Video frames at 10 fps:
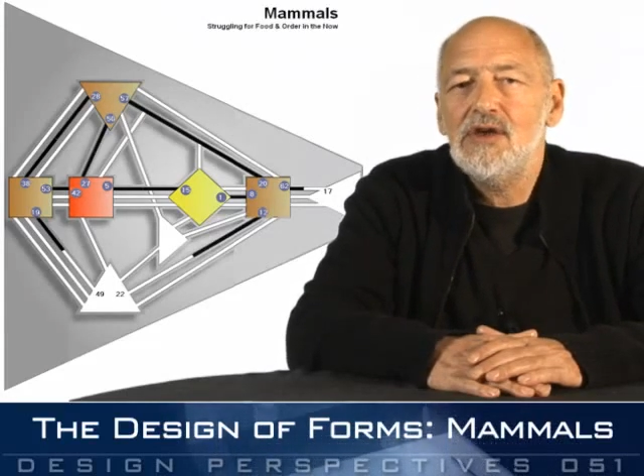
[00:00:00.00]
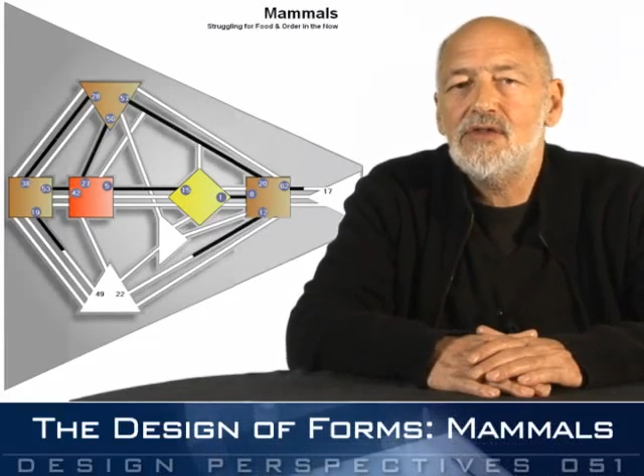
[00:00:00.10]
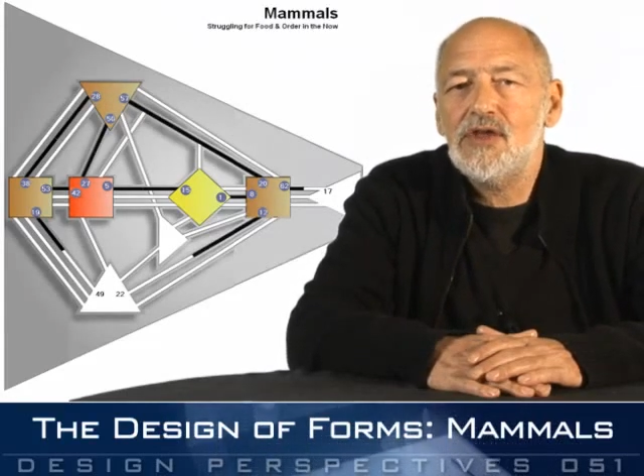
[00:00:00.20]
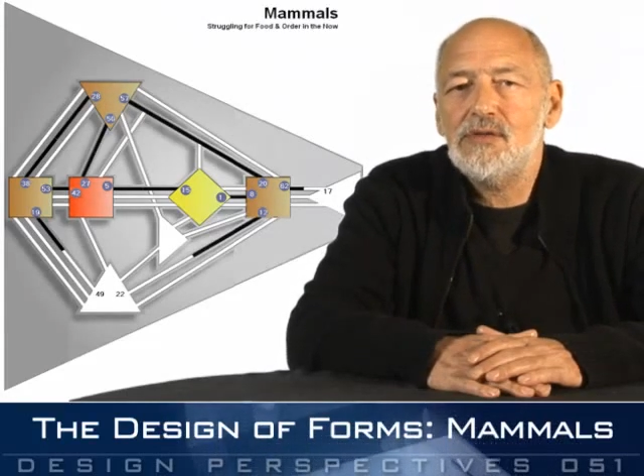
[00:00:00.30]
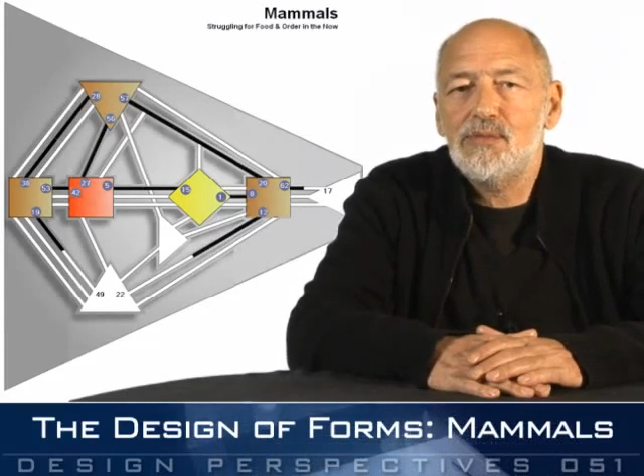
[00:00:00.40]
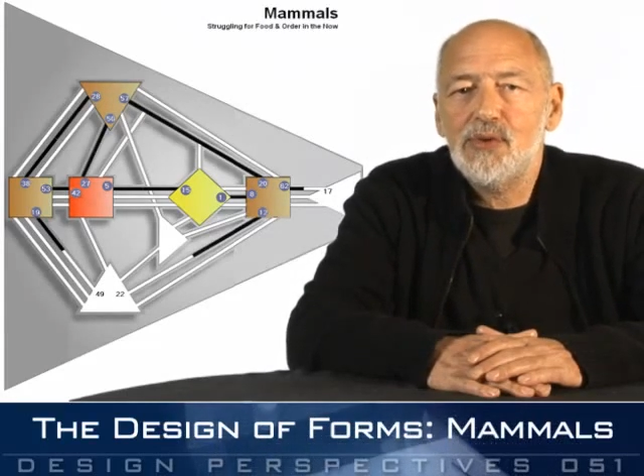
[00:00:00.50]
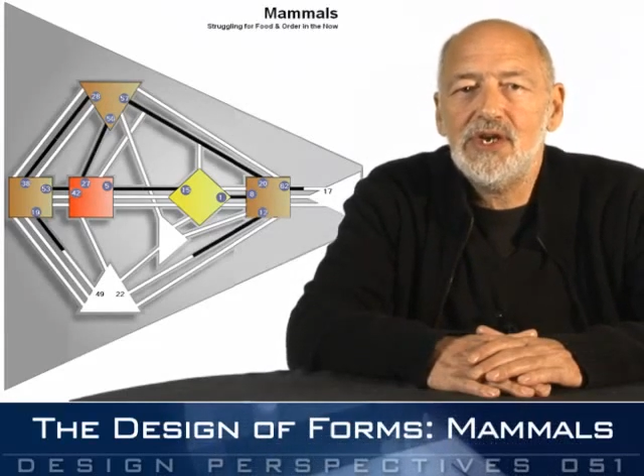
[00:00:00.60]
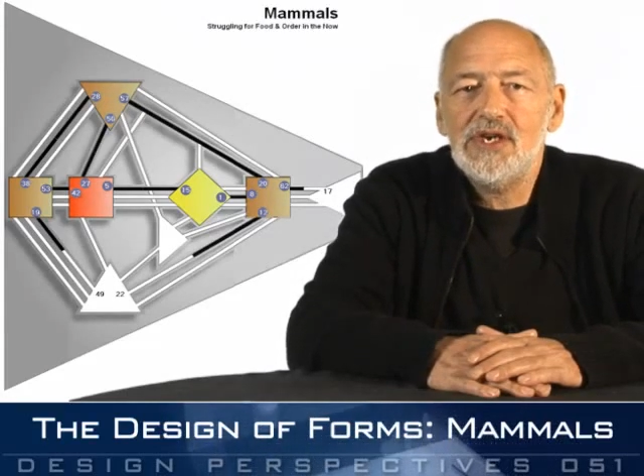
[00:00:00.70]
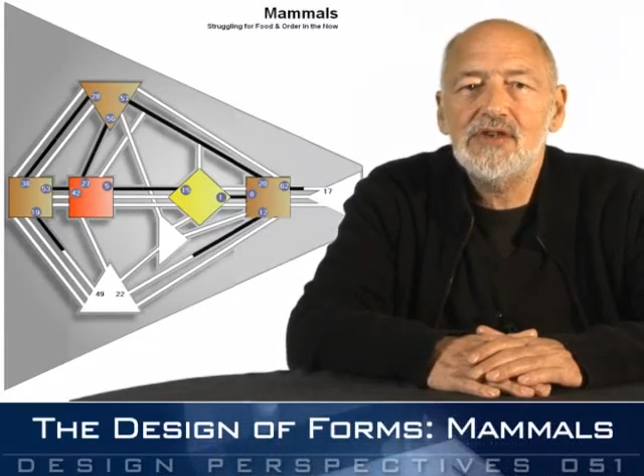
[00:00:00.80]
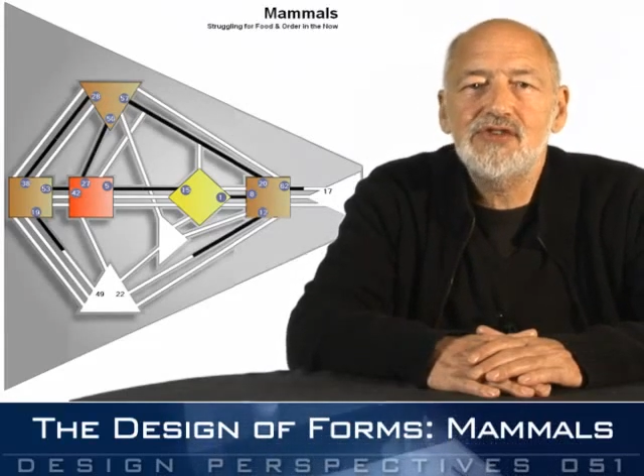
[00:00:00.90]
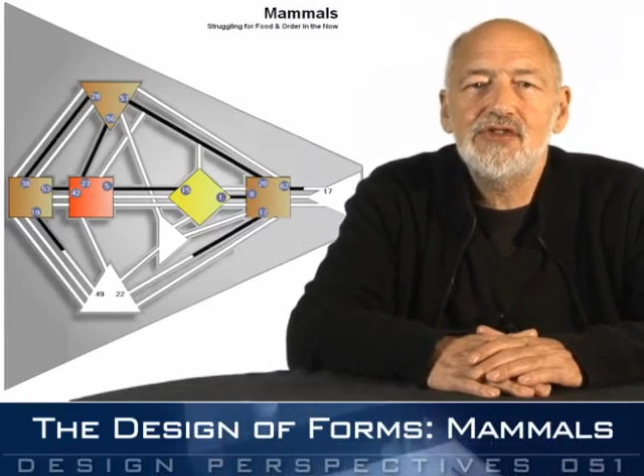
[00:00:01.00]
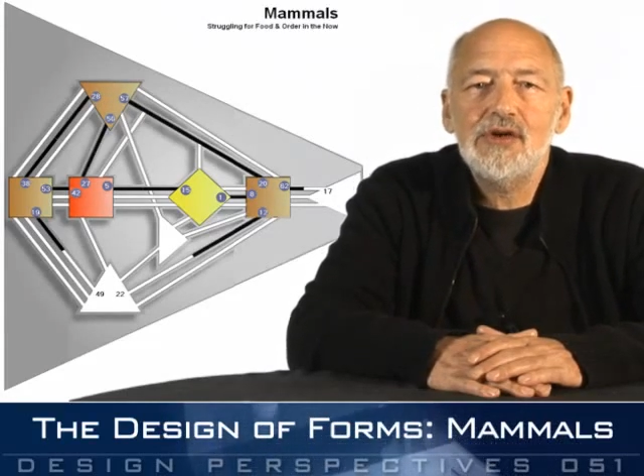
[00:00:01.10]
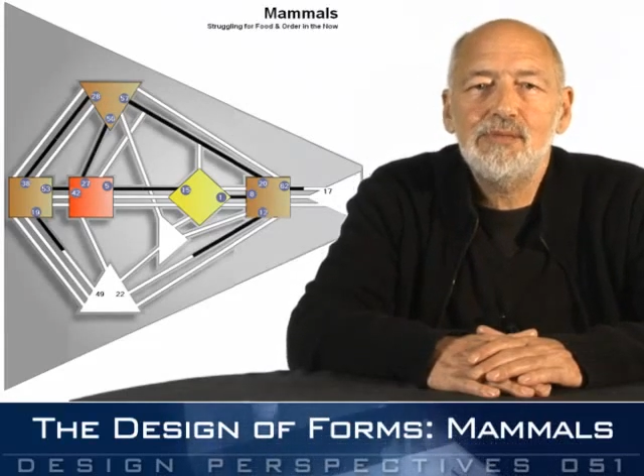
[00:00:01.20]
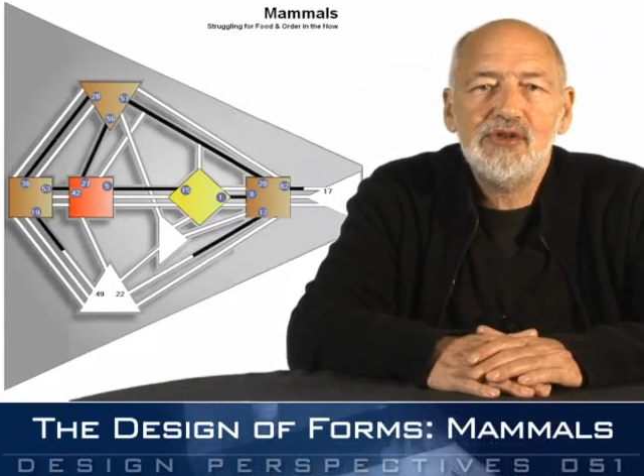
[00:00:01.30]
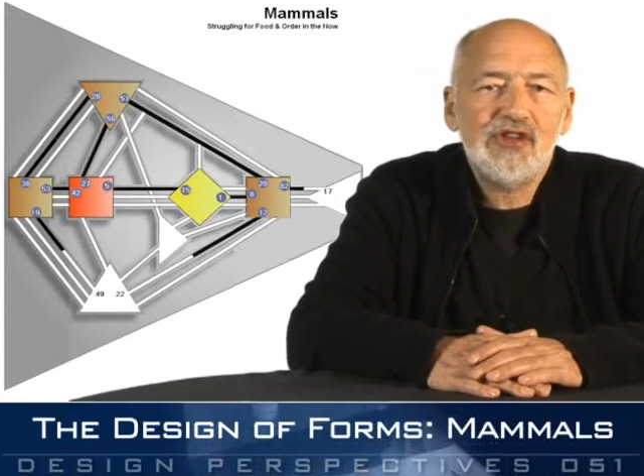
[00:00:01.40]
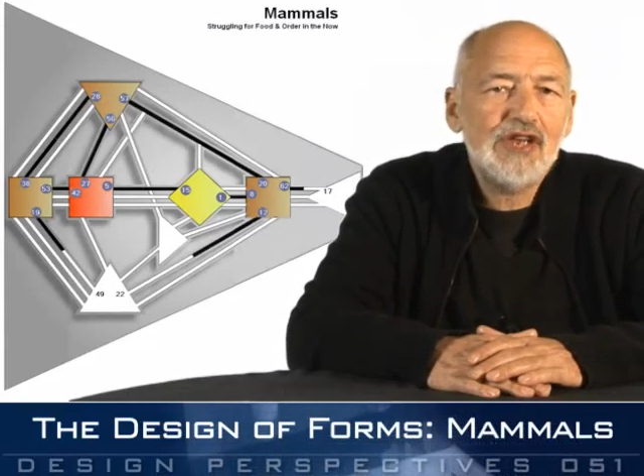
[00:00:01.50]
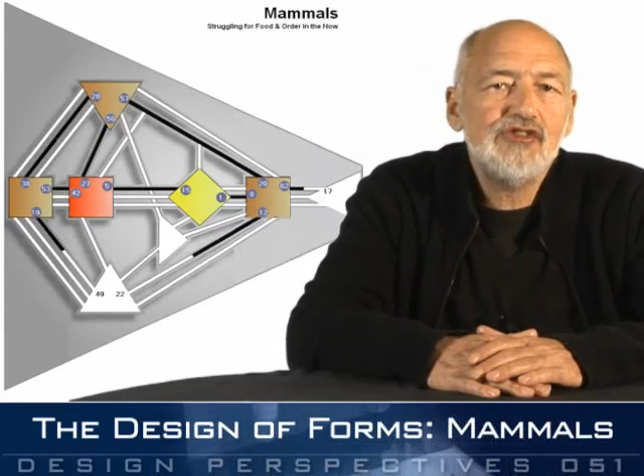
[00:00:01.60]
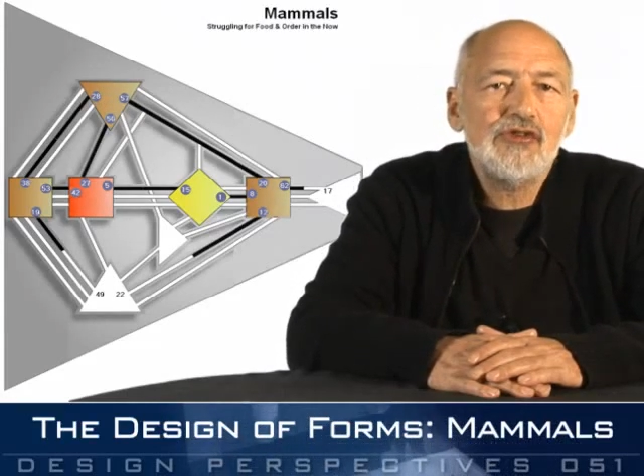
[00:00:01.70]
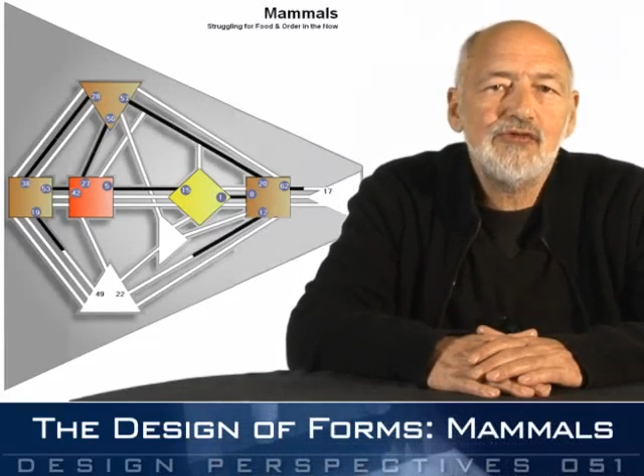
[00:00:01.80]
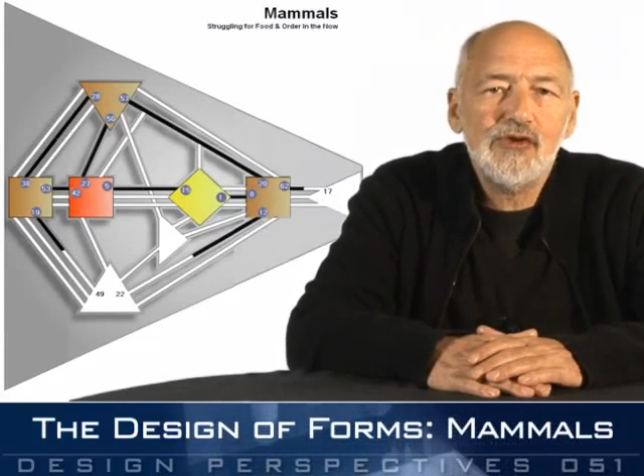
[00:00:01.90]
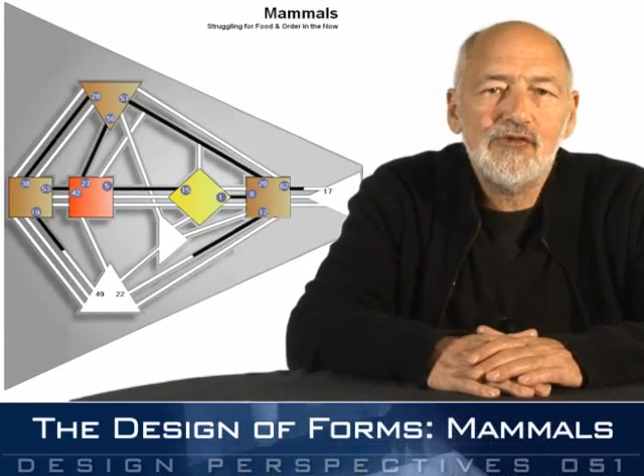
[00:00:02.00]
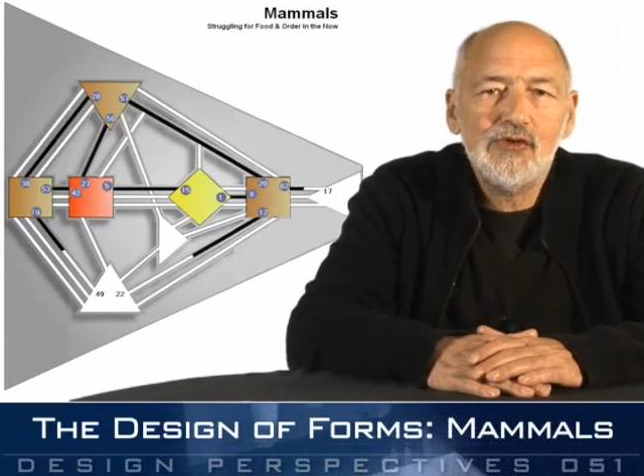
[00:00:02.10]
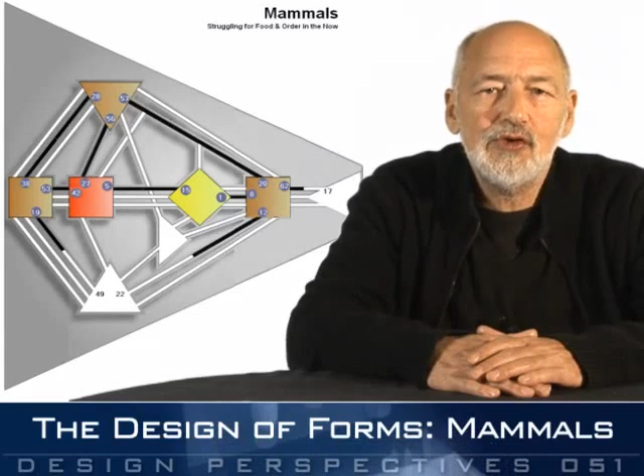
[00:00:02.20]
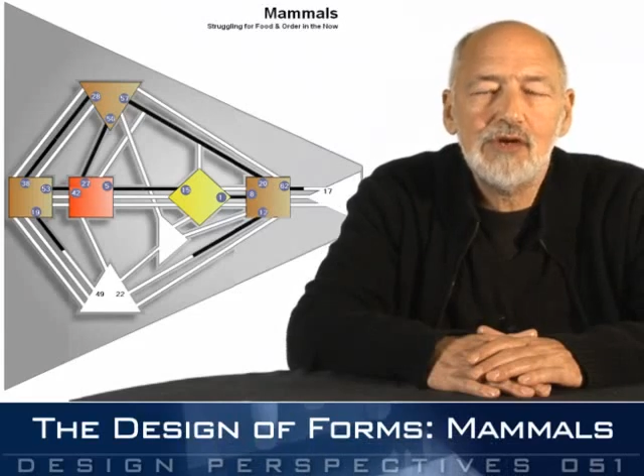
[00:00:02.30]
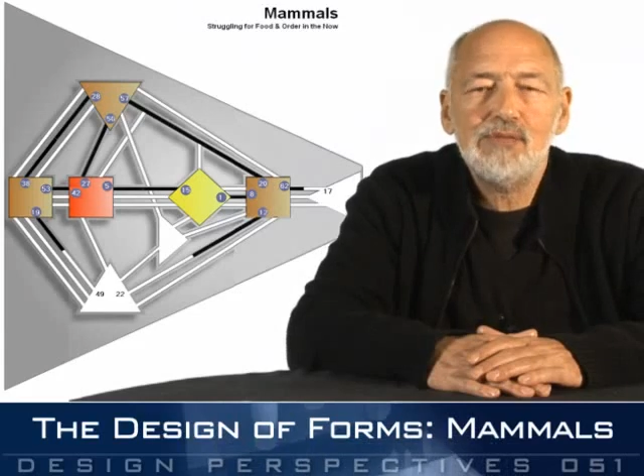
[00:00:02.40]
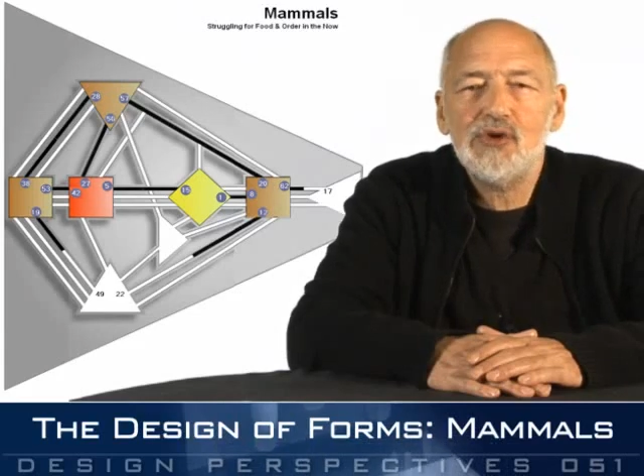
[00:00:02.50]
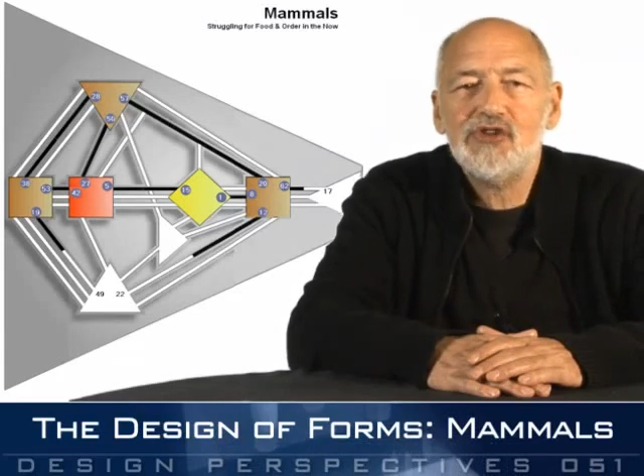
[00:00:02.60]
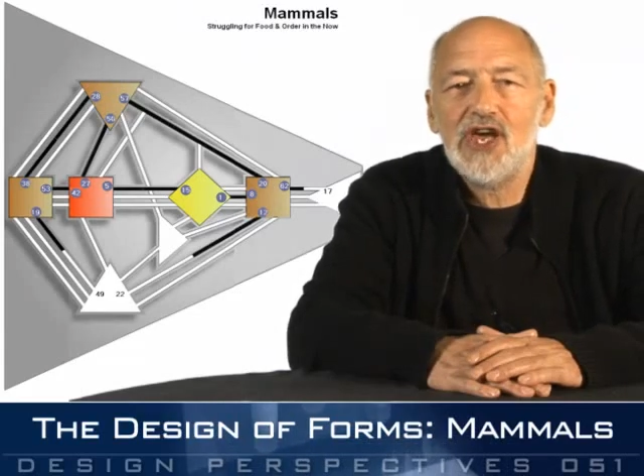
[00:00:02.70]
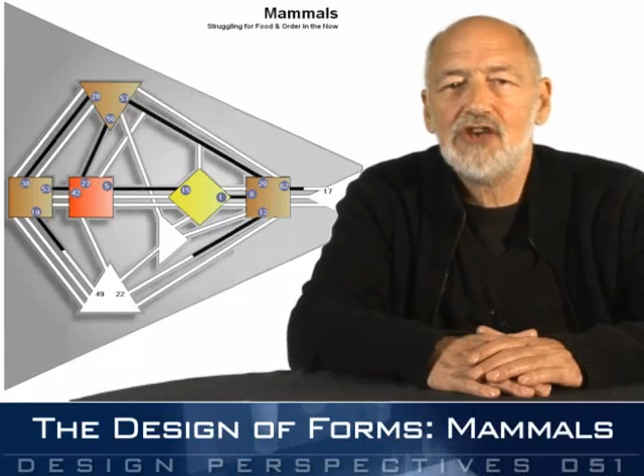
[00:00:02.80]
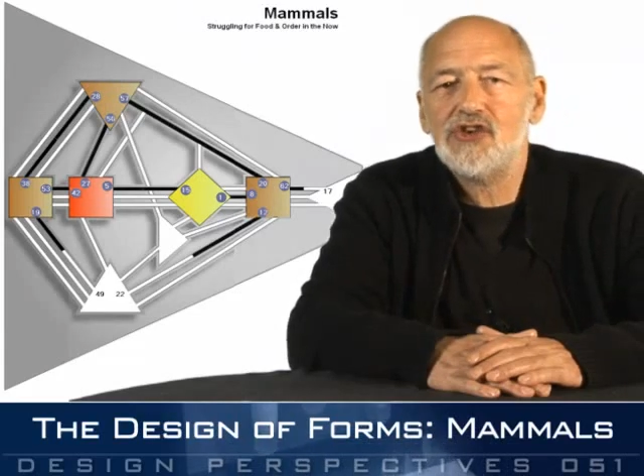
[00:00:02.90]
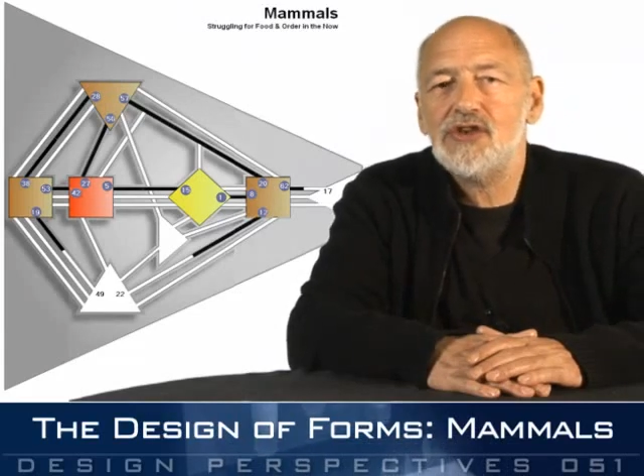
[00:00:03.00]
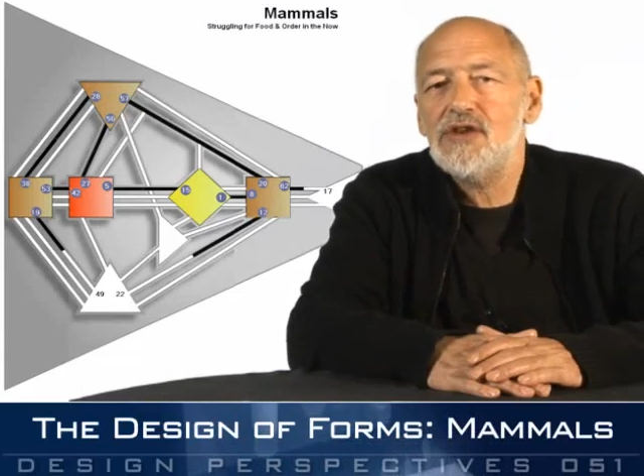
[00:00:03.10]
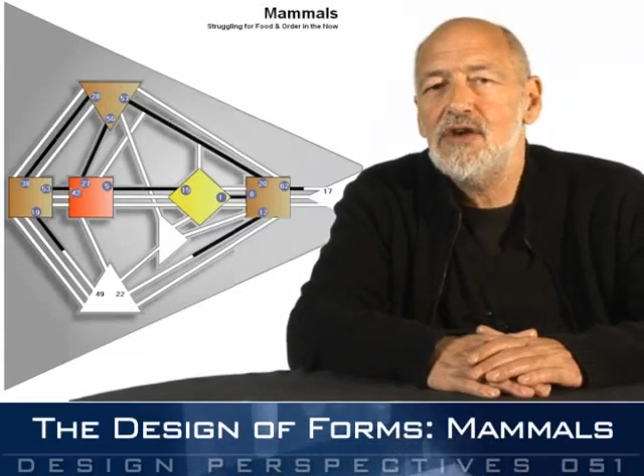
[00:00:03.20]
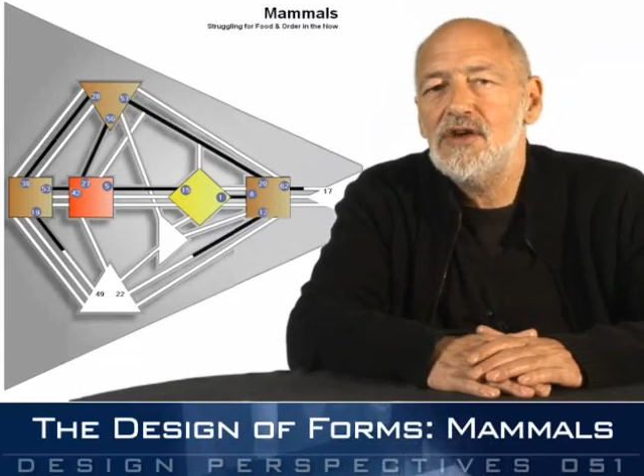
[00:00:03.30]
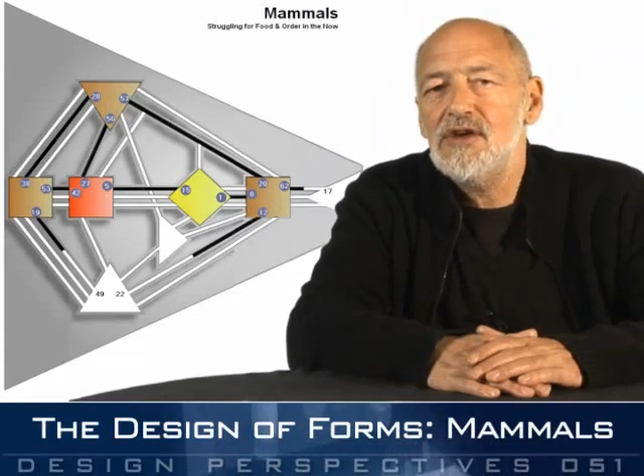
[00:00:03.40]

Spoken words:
that brings the potential for food and protection